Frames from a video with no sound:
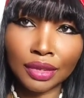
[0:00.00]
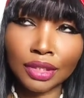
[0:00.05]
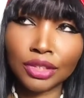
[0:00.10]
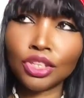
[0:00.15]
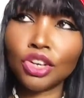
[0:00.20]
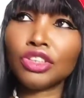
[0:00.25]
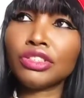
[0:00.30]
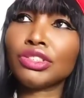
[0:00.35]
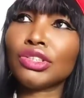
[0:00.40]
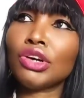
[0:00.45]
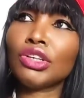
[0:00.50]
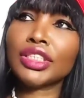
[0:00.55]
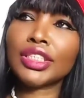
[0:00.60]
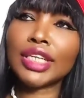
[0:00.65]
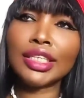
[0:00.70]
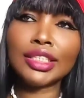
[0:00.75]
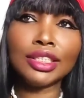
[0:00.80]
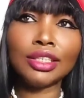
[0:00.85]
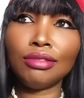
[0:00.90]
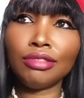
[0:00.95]
Don't
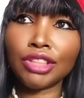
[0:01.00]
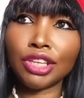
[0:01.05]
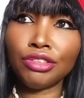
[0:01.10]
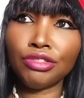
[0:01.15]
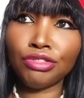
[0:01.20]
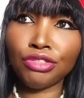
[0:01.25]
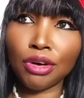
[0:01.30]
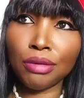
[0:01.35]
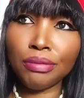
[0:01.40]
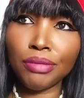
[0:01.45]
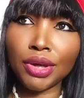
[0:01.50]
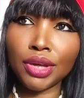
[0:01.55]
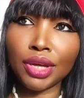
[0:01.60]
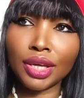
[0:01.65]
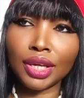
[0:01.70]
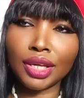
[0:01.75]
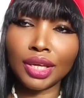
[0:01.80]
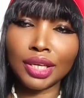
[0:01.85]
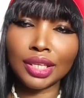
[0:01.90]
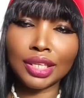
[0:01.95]
suggest something for
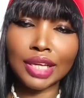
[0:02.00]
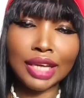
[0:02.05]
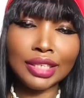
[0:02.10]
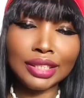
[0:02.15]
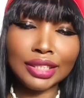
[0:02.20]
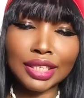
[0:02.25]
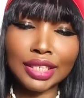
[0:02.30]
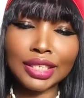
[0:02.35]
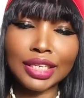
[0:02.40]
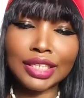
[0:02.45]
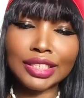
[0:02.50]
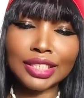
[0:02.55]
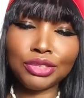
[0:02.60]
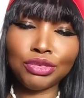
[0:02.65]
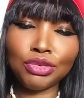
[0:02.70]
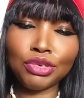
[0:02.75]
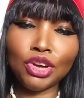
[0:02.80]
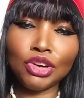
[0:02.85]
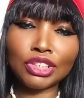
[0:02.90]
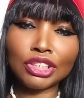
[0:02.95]
me and think that
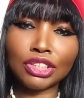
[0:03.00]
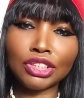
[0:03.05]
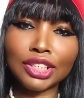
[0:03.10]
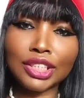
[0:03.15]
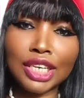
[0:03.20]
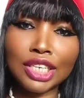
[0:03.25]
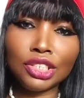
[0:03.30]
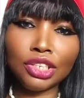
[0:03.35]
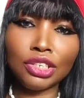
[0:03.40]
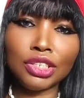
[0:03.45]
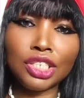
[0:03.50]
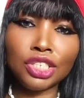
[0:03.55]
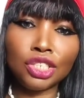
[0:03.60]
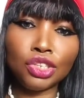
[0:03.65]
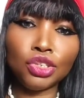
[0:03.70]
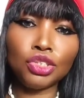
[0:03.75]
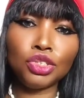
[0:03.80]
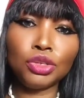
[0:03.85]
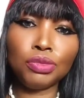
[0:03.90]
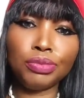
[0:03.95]
your suggestion is
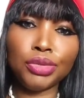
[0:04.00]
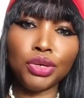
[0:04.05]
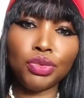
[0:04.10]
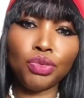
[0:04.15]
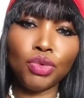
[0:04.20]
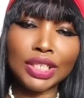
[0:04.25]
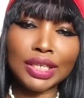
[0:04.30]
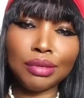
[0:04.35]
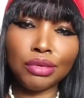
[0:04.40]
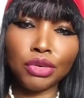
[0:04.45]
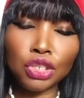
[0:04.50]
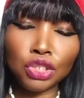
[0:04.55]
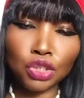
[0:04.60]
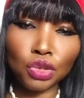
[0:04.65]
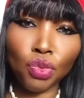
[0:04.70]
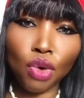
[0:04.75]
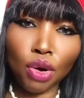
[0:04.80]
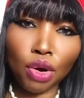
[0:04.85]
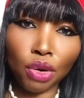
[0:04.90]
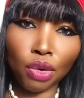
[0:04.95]
going to be what I'm going to
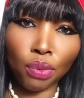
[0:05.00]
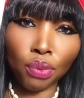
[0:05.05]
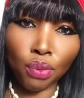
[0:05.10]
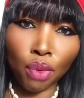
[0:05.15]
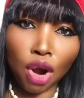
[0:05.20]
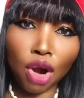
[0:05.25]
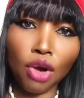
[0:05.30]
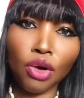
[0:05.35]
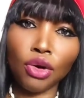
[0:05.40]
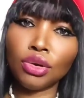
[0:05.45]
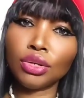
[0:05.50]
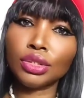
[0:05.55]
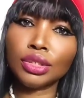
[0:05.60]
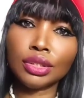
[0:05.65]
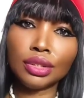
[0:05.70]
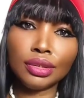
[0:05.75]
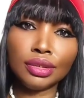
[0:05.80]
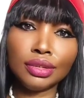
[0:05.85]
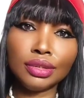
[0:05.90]
work on.